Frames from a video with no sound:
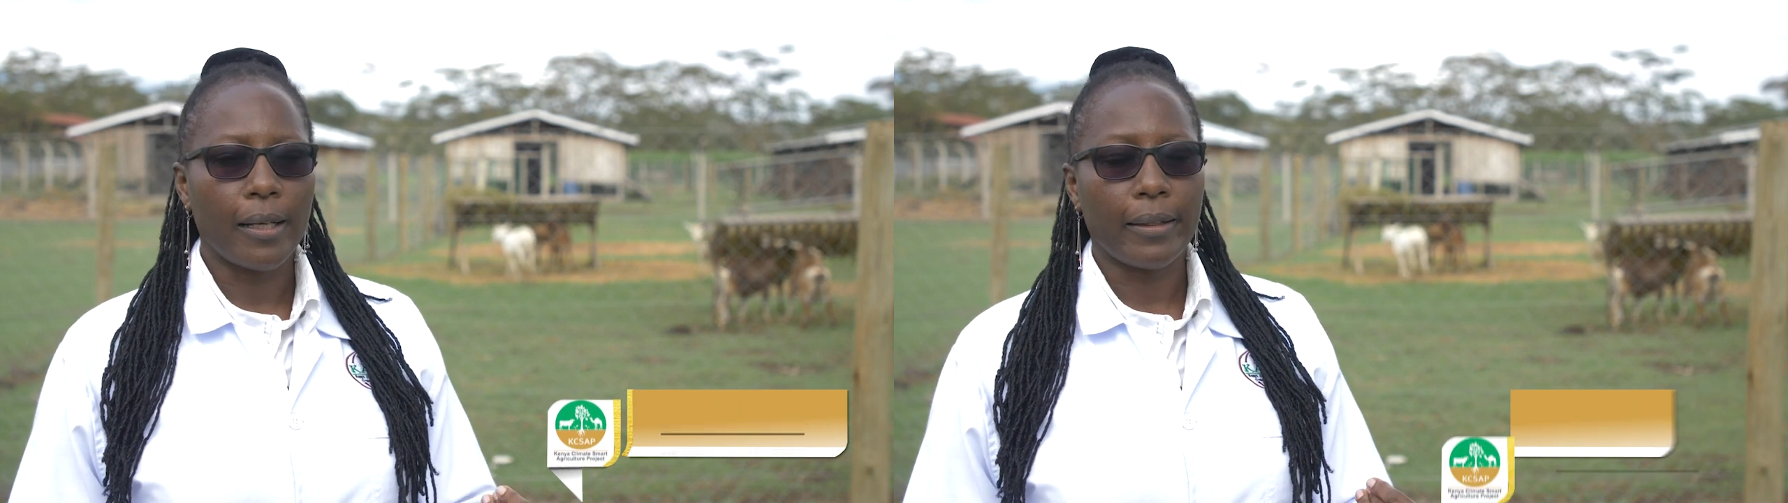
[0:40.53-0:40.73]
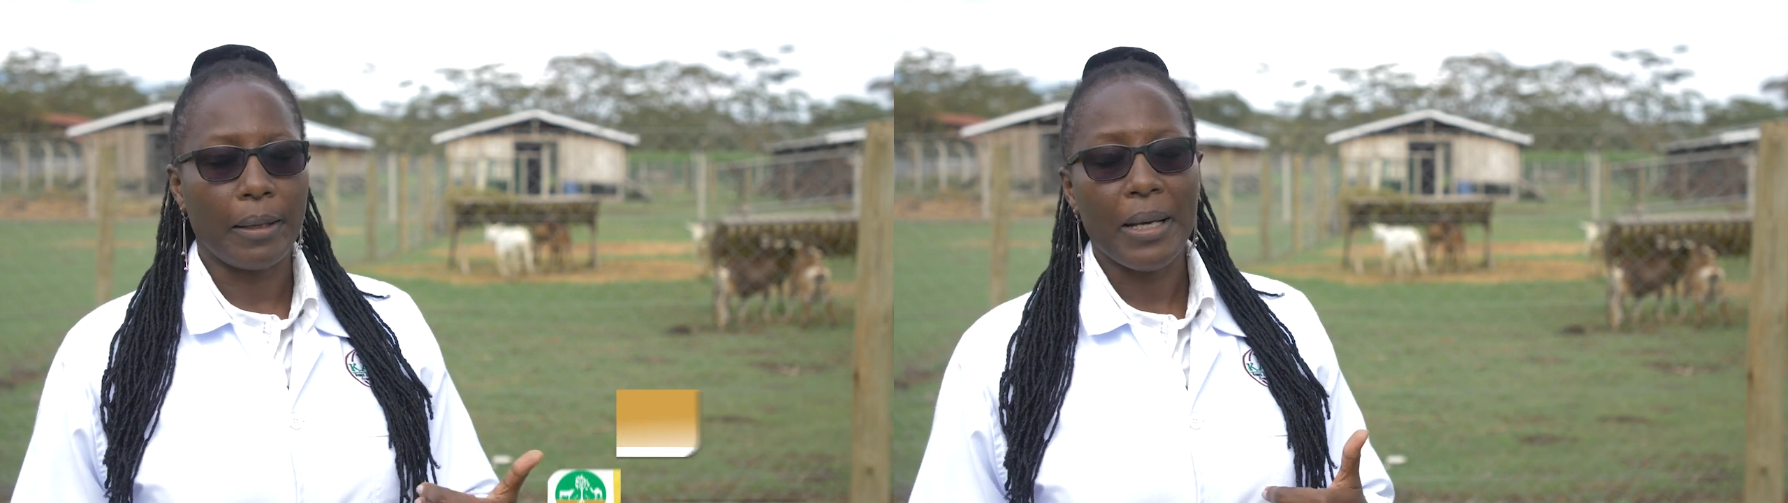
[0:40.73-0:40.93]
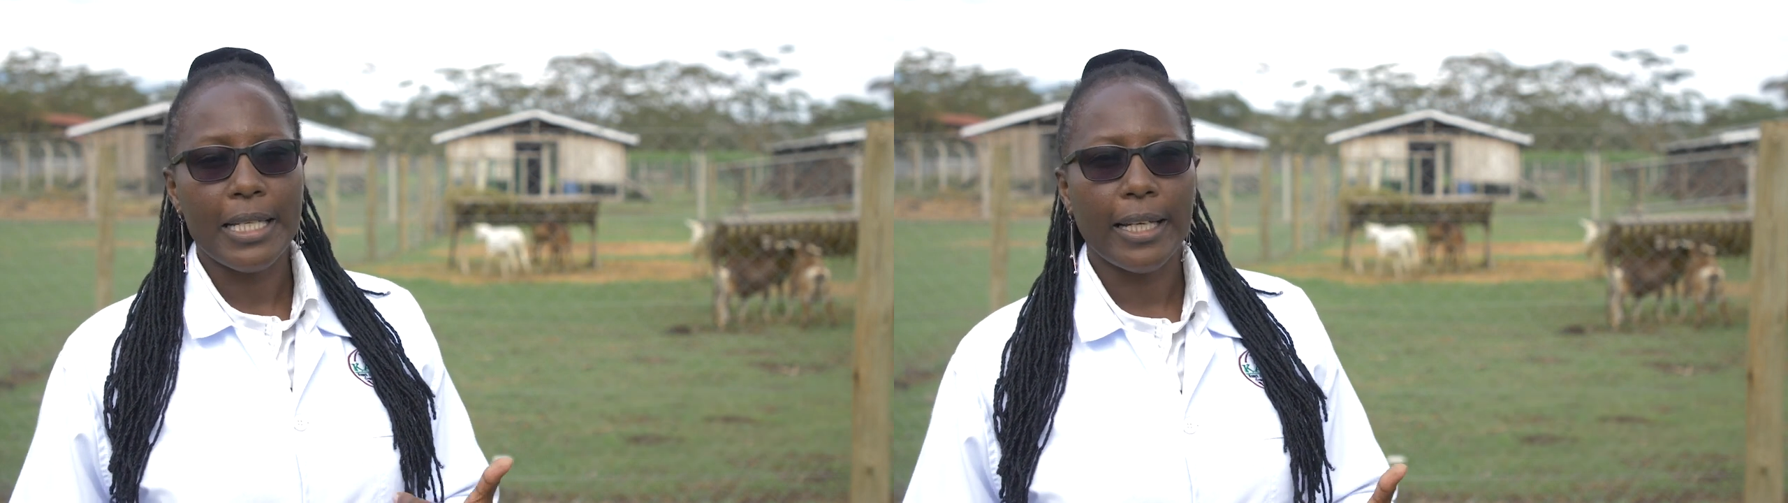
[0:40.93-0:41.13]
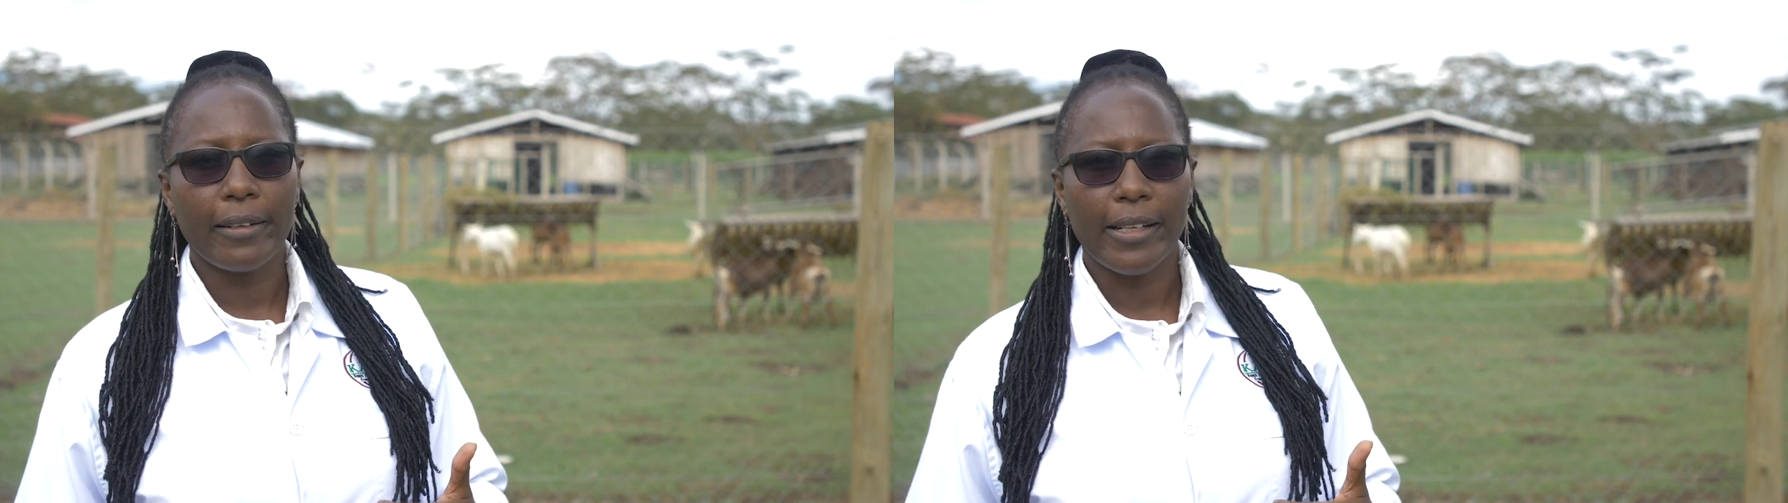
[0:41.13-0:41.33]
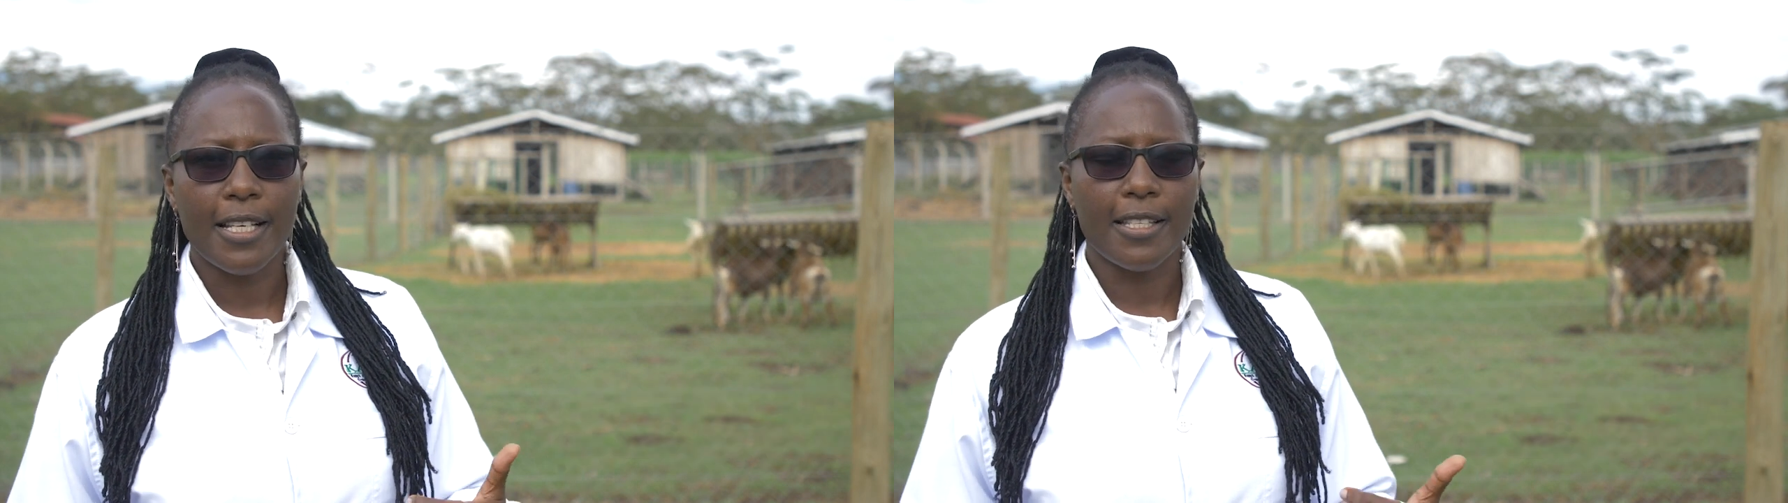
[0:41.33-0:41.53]
thematic
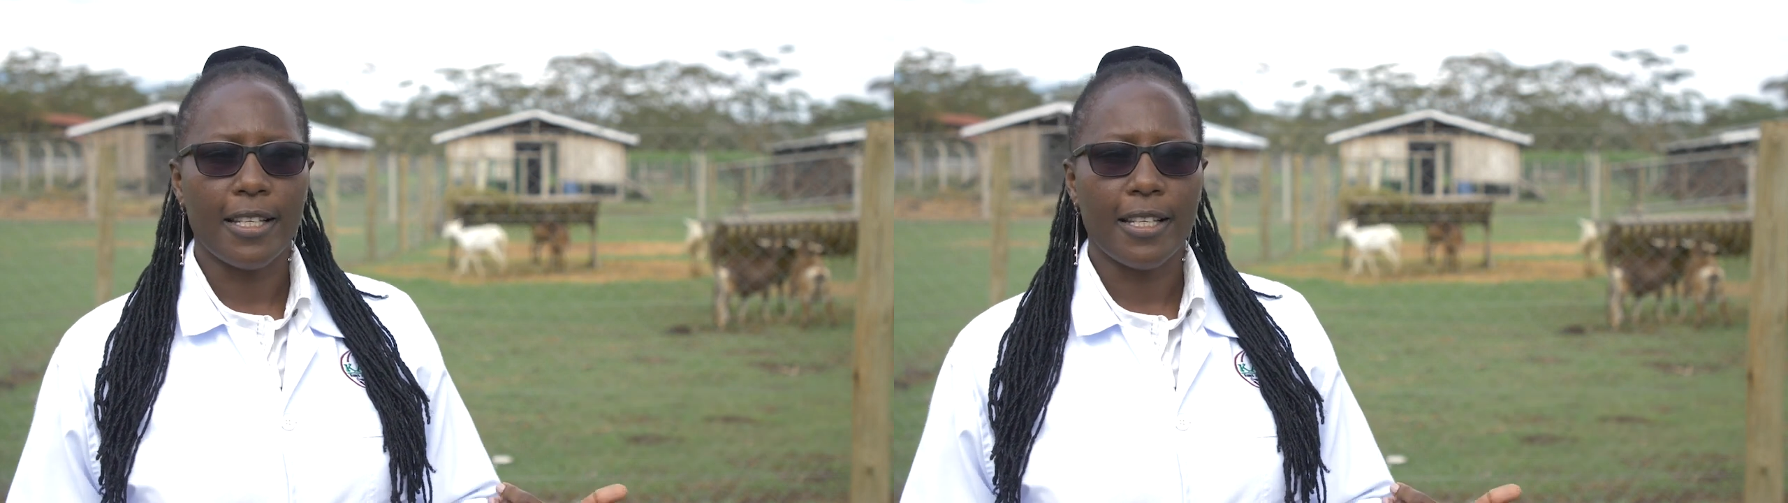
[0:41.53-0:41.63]
areas